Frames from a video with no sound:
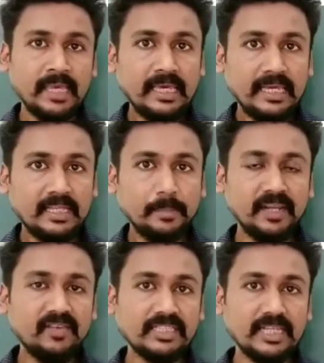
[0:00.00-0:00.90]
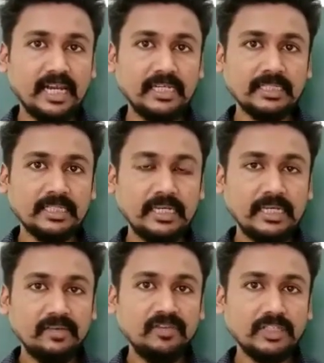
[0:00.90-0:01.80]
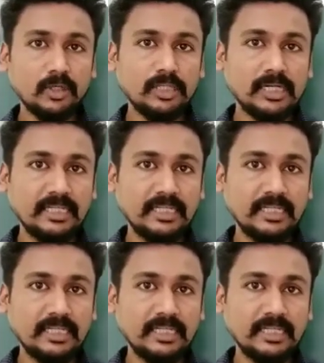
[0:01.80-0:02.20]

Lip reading: In the previous class we saw the